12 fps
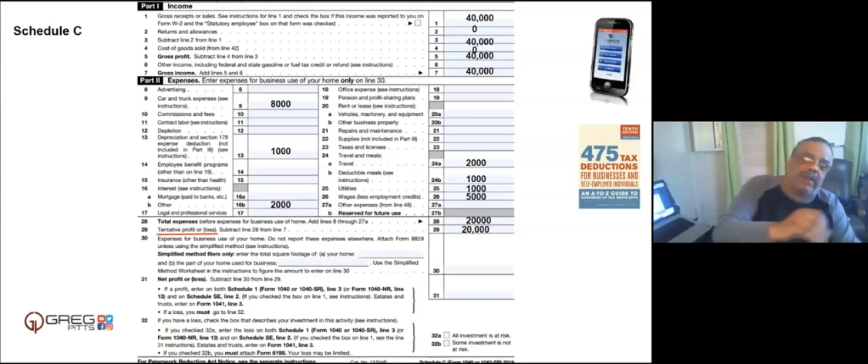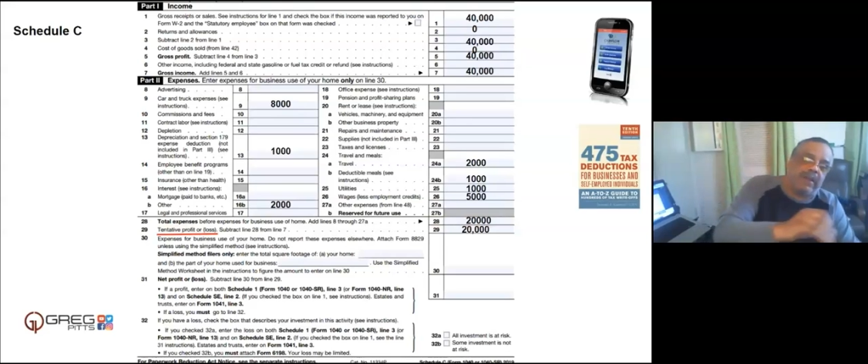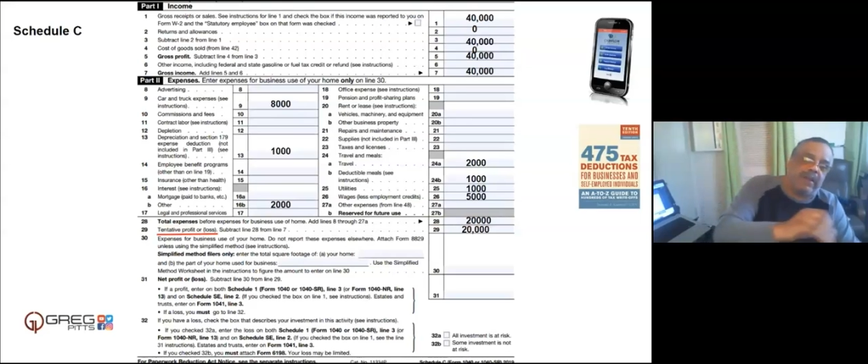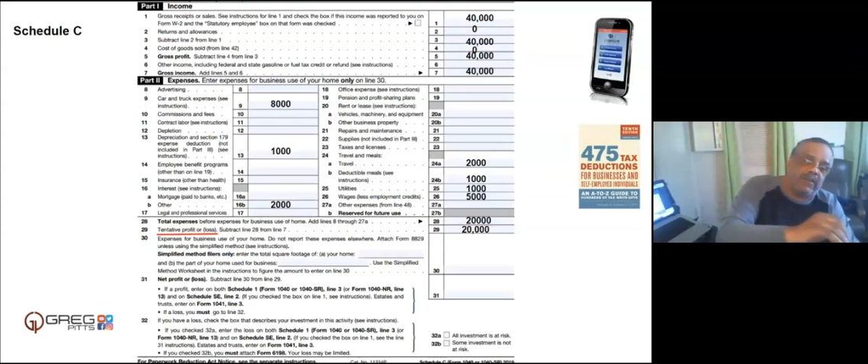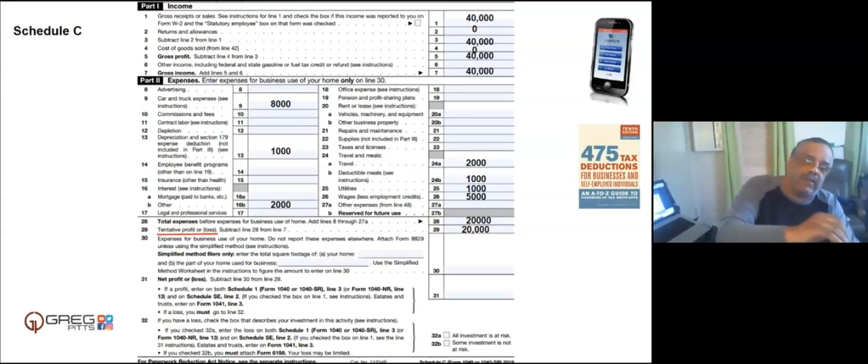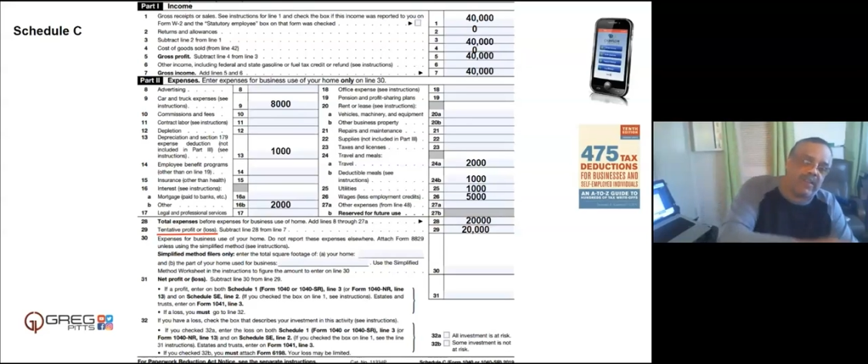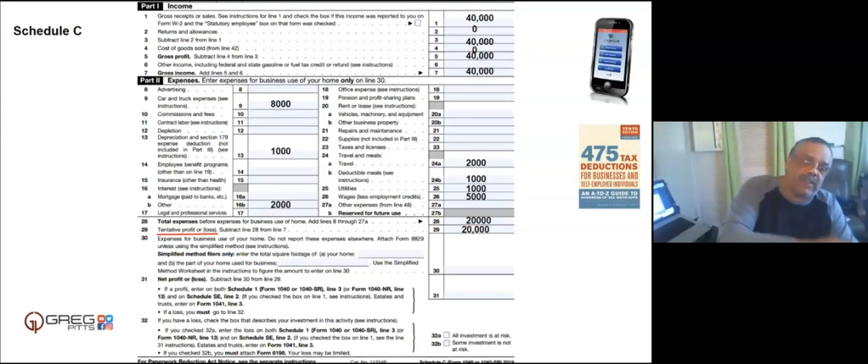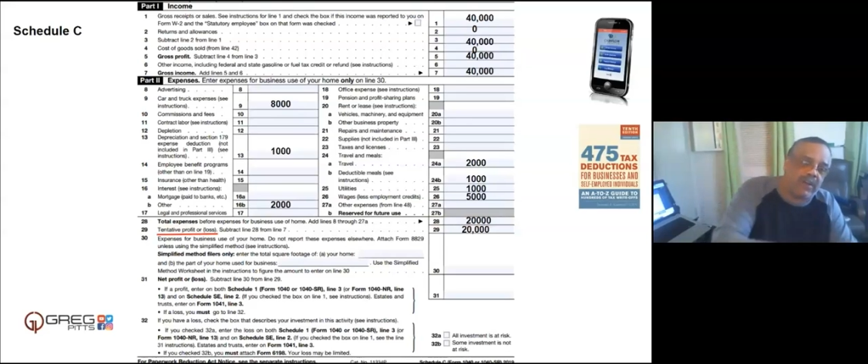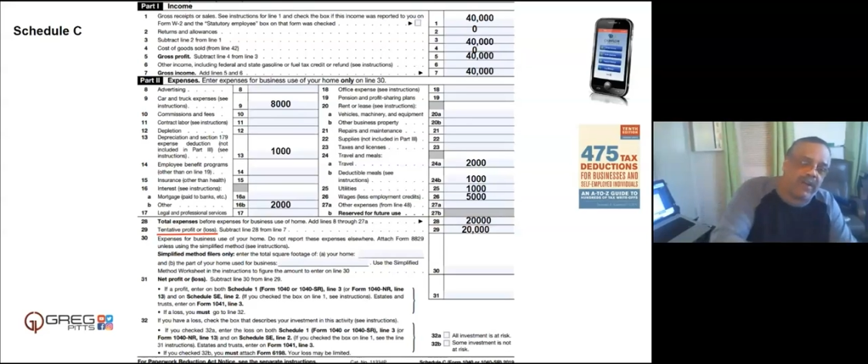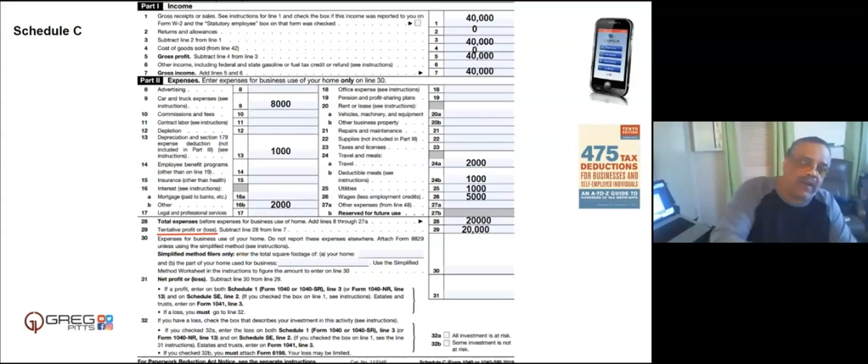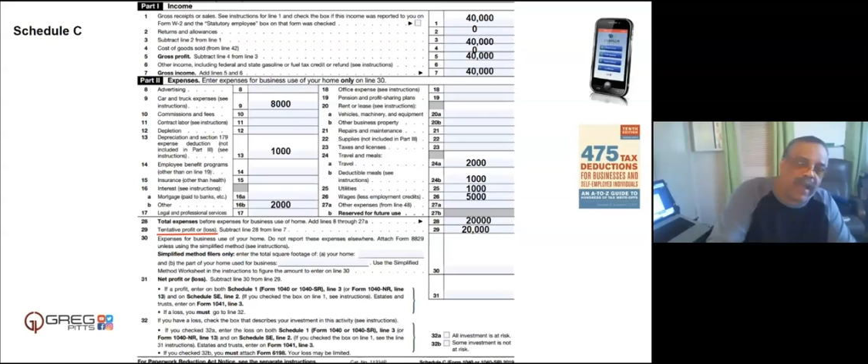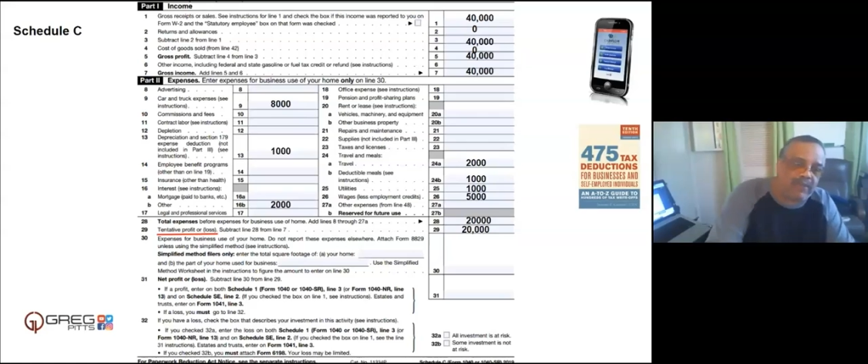you
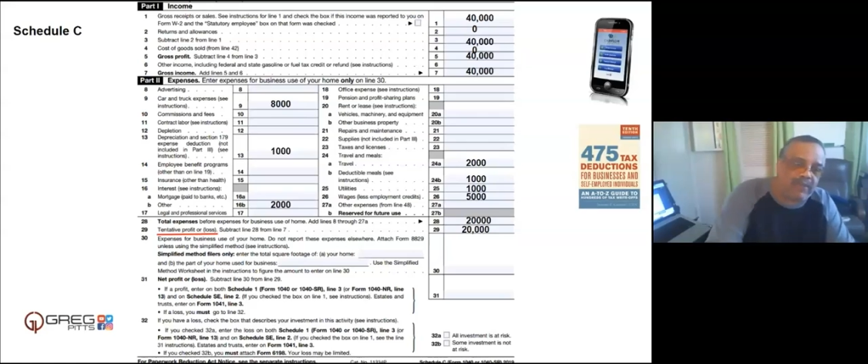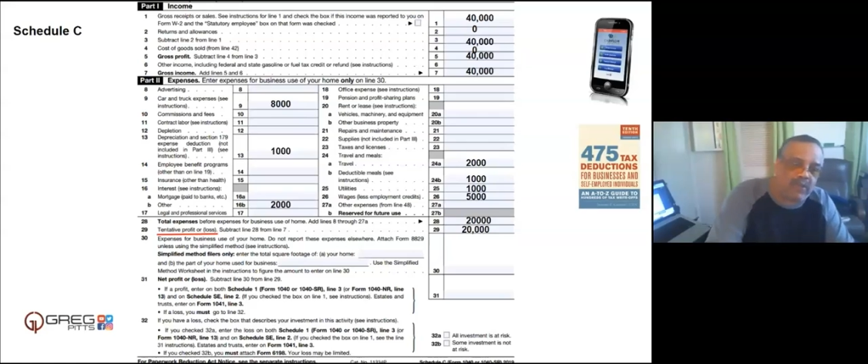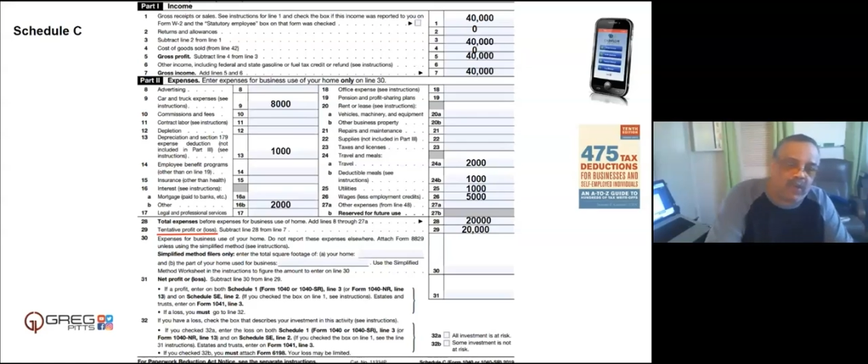still have